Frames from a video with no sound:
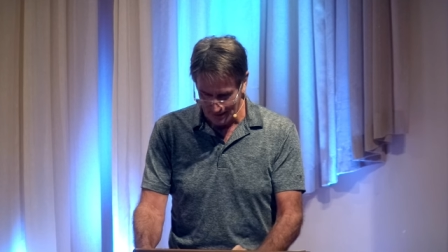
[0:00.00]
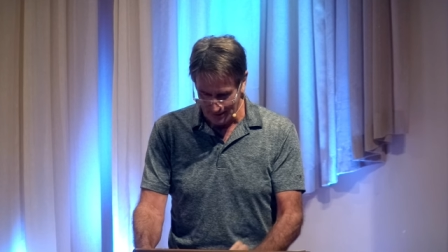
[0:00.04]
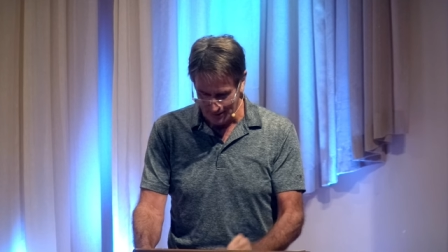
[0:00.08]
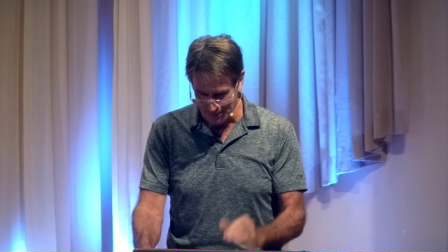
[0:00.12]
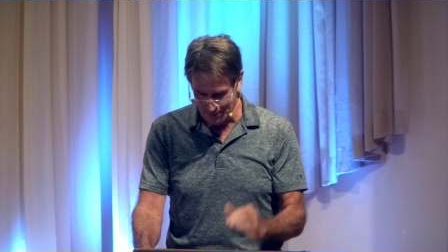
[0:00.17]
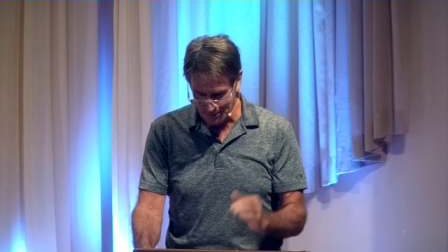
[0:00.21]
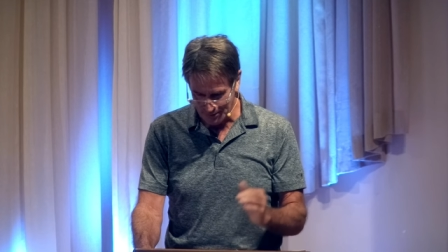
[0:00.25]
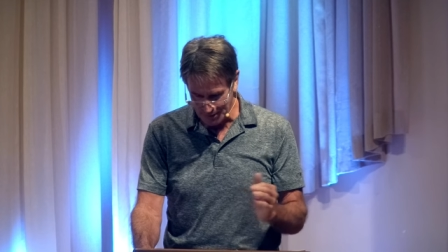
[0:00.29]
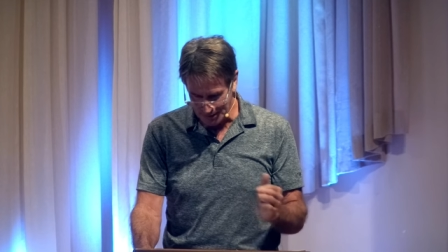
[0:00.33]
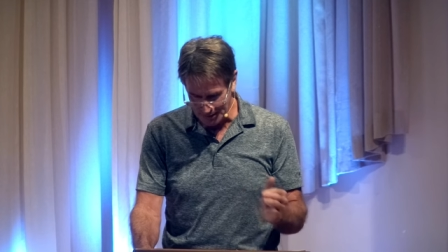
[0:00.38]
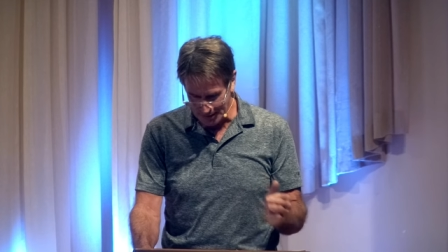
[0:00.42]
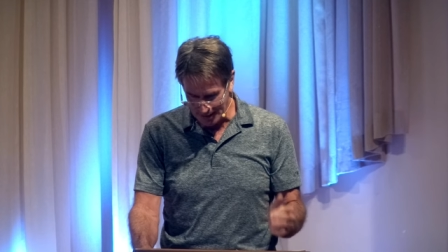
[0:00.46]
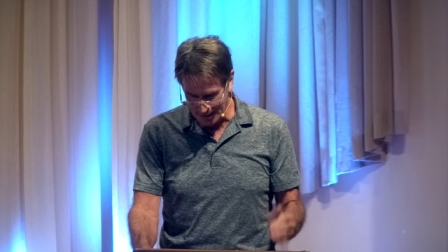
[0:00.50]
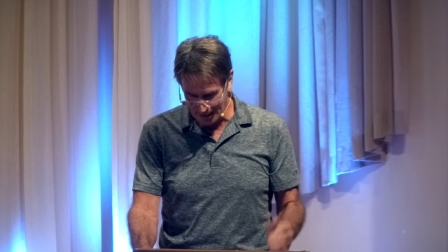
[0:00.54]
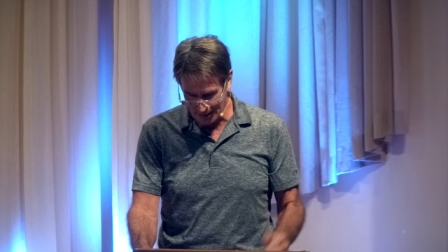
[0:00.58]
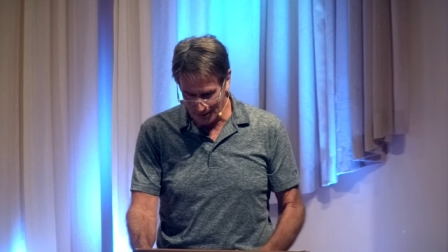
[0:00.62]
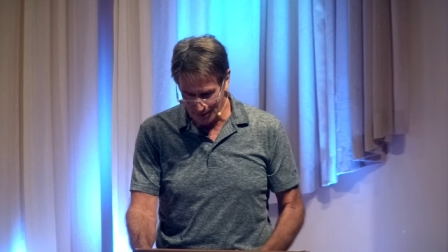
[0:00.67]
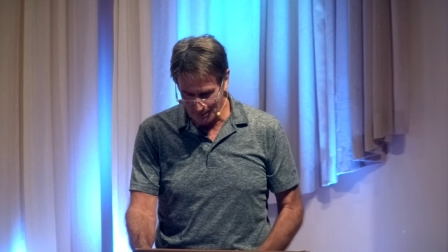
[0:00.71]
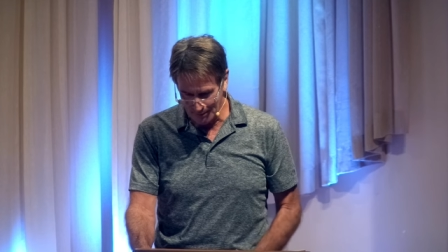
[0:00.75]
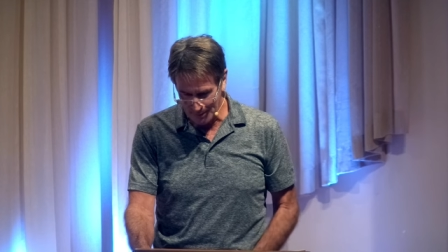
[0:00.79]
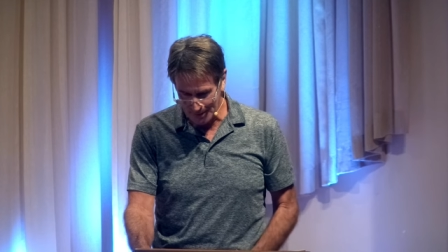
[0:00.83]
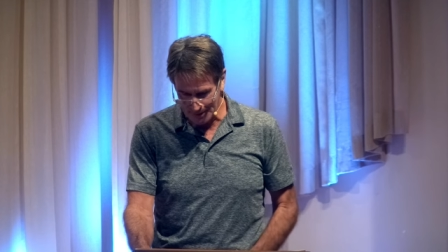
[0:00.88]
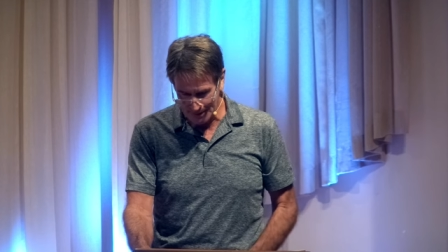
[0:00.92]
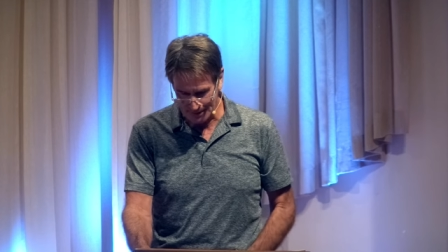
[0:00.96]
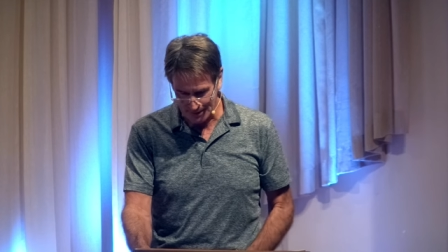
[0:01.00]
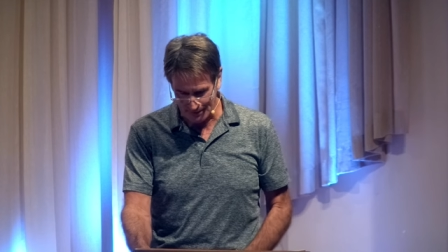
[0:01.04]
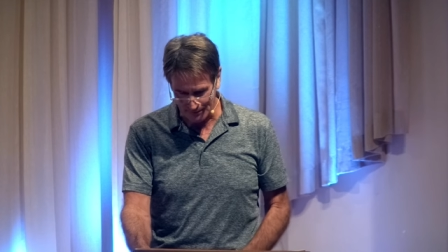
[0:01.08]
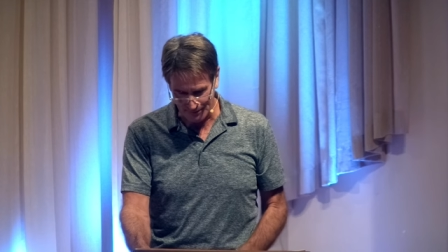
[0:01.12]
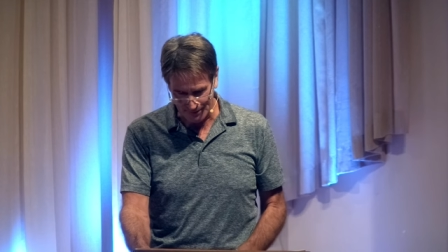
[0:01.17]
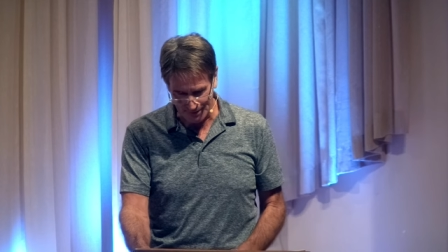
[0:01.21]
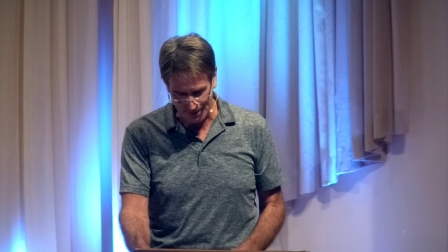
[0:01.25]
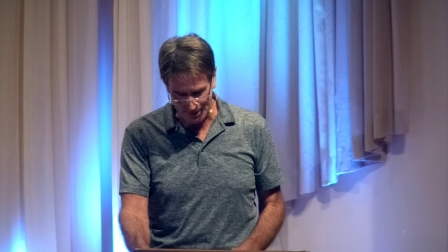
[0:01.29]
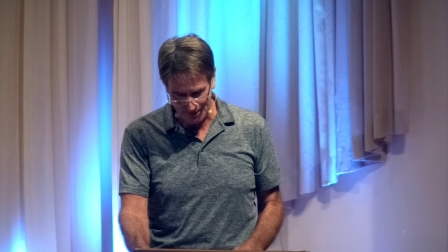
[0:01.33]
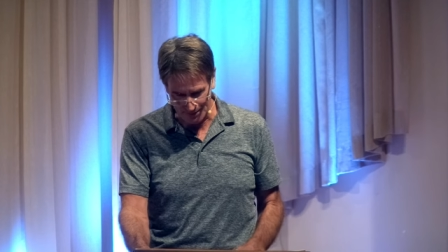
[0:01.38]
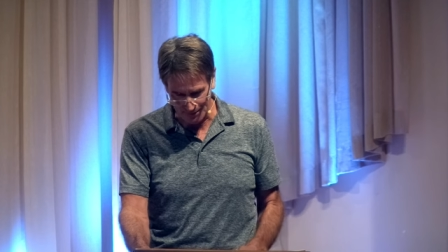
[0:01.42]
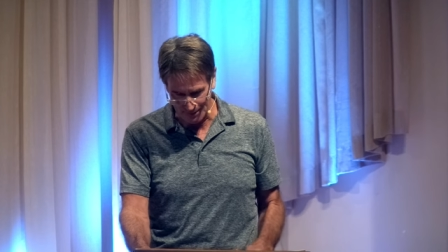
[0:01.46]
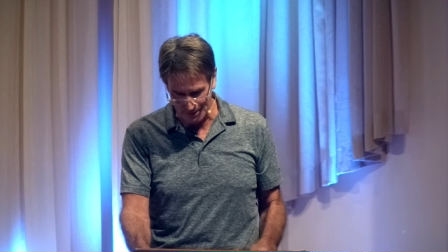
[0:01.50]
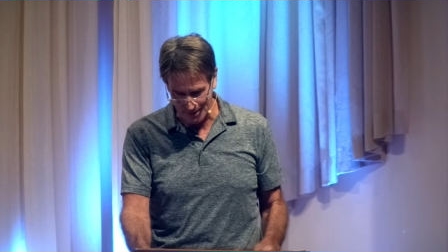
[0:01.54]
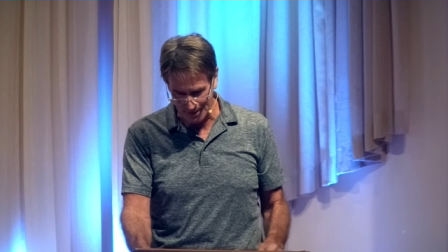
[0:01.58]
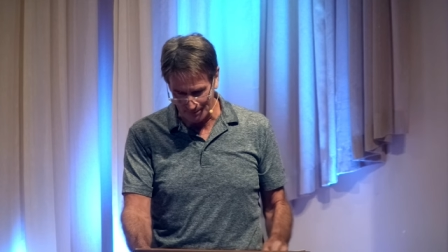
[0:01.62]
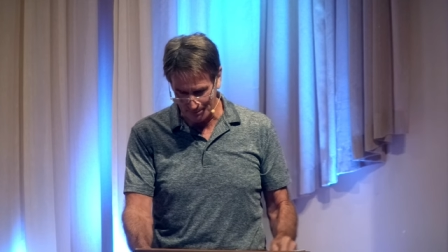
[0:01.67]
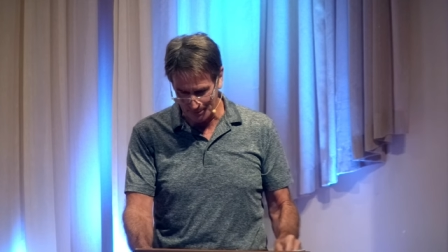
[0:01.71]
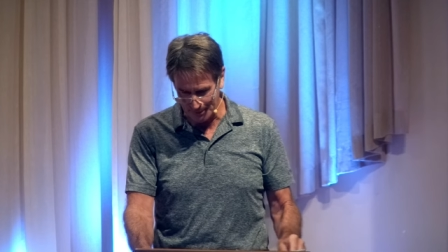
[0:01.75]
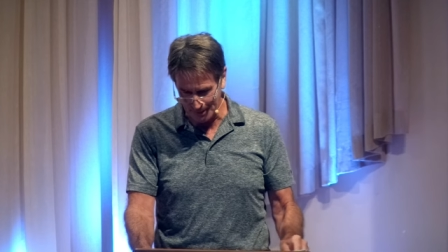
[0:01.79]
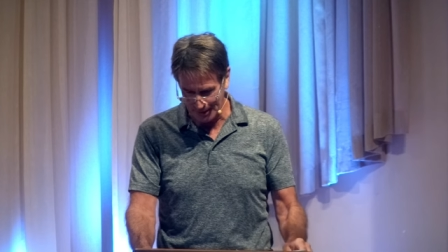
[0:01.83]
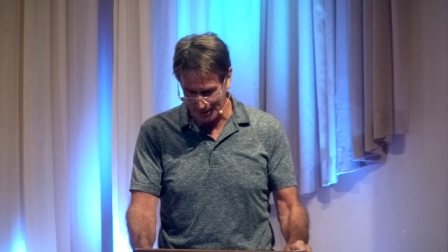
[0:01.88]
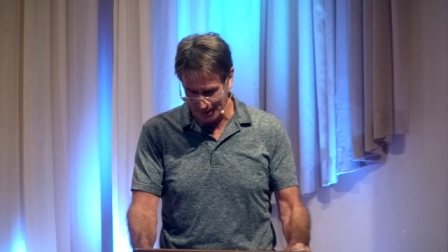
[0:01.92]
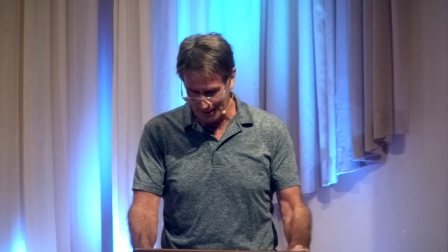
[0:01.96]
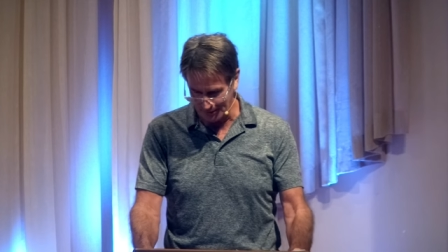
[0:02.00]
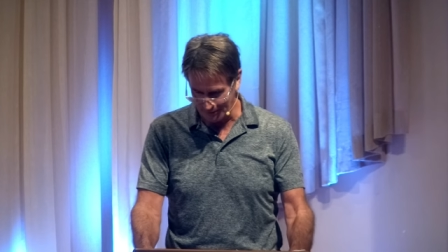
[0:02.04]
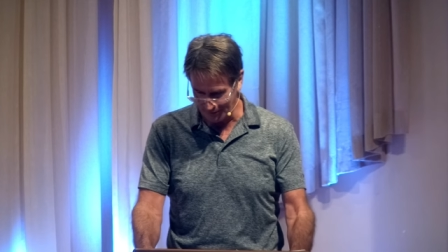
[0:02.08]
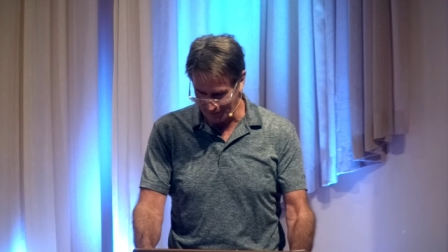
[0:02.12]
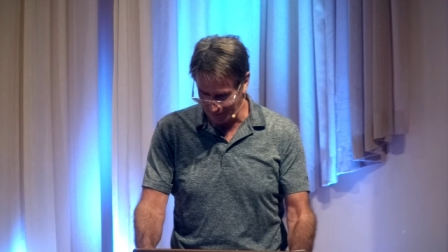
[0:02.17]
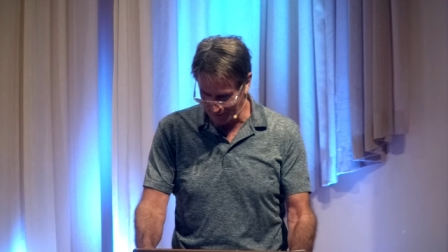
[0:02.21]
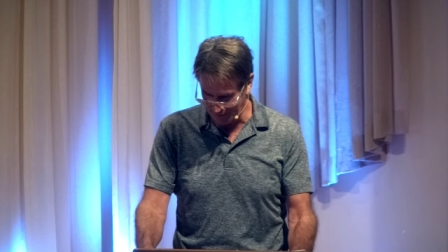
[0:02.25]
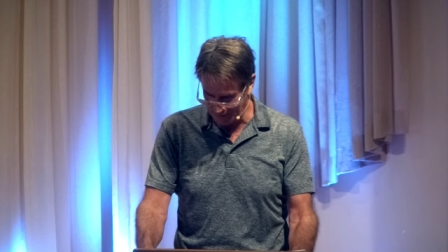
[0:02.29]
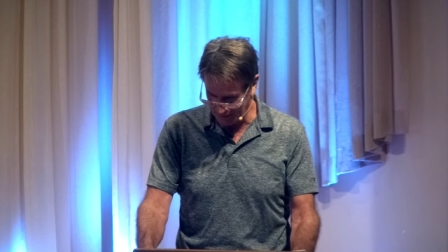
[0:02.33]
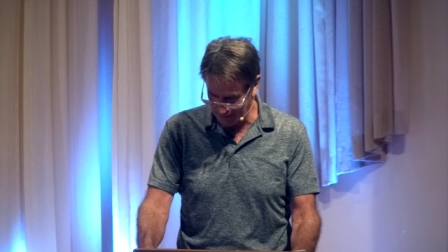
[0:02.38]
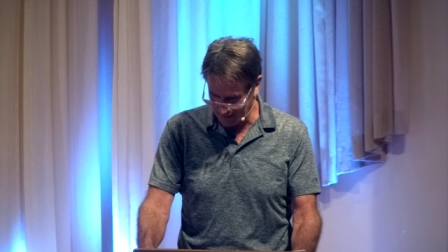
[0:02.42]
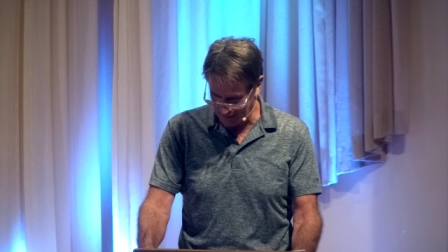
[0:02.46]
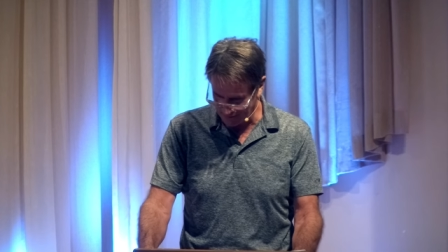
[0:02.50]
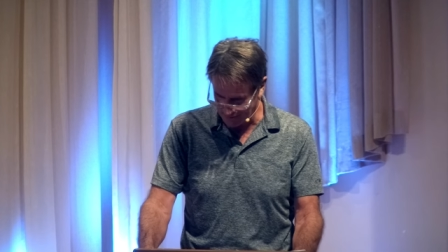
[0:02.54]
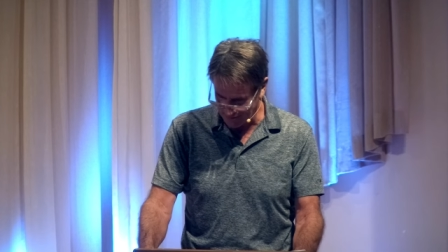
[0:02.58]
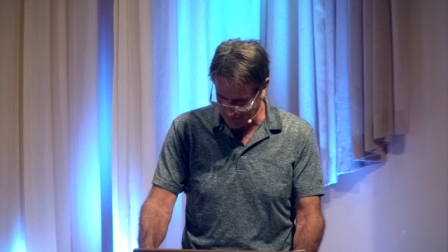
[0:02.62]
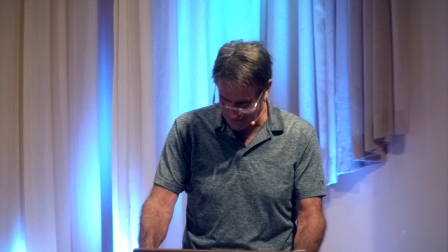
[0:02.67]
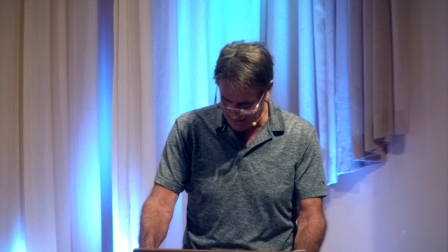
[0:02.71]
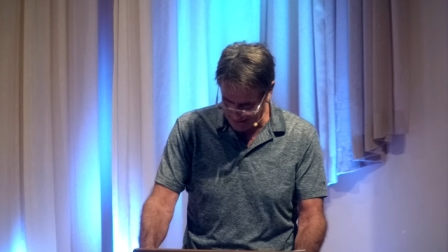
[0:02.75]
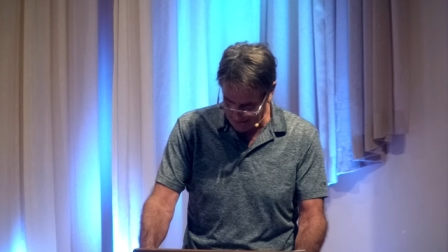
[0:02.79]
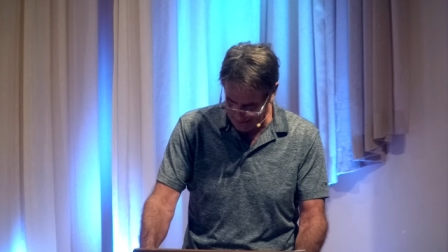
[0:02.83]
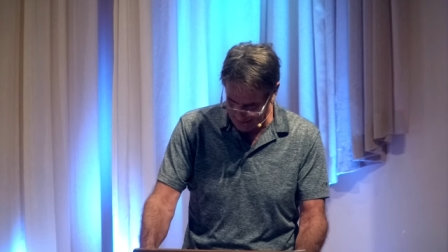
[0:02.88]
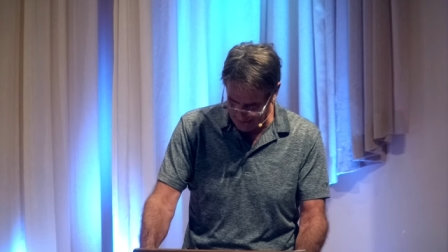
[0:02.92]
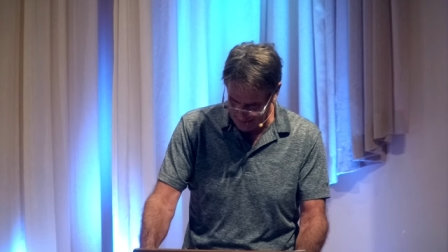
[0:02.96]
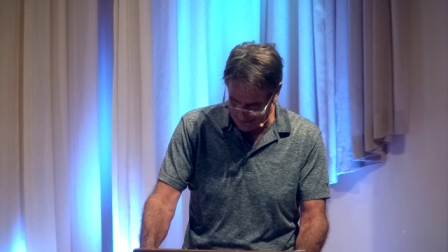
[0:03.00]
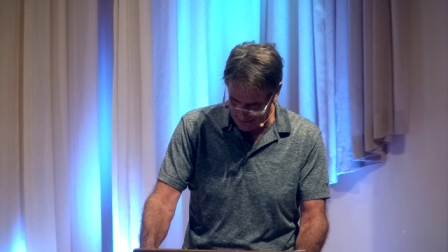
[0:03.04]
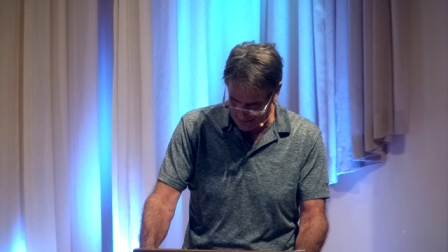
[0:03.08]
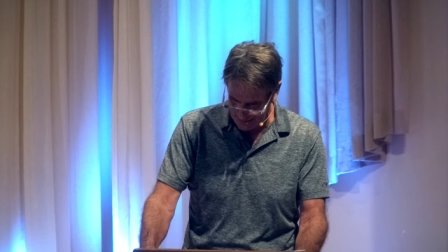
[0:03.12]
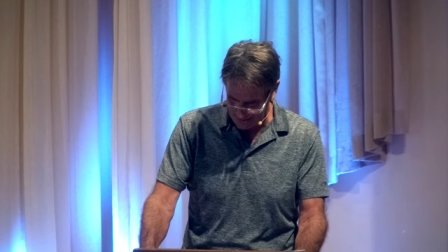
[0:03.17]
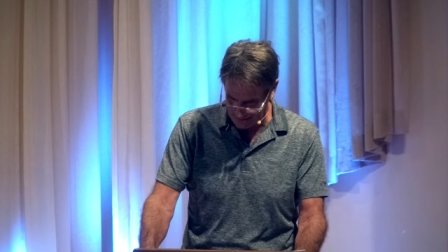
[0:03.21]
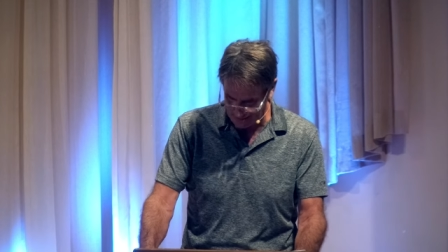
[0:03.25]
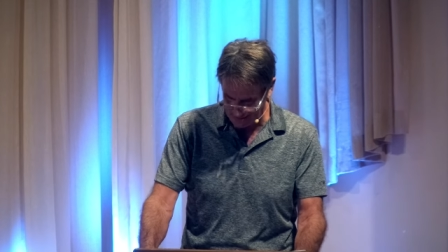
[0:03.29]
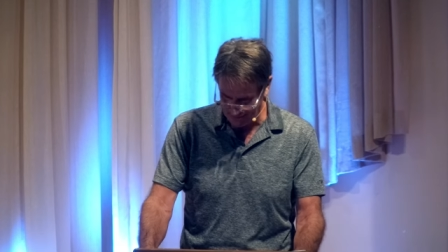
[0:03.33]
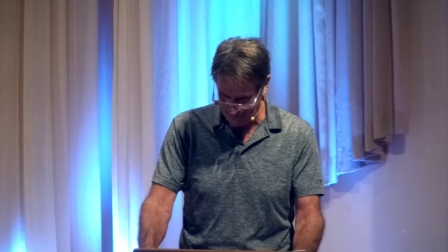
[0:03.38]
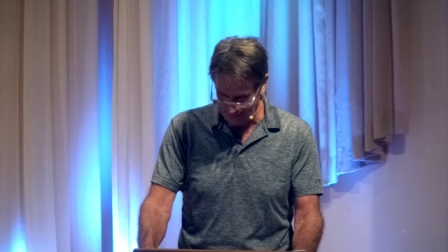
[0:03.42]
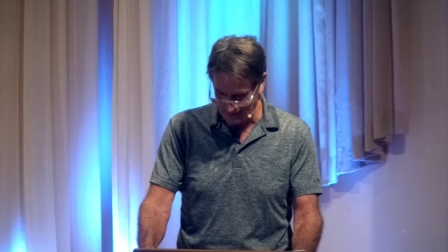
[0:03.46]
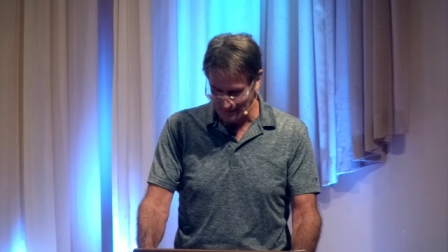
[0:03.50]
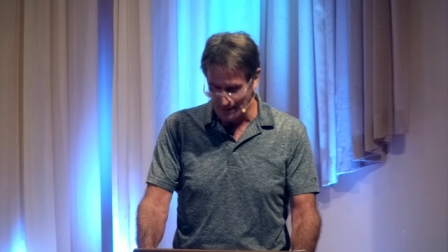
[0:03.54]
There is an element of serendipity, a feeling of ceasing,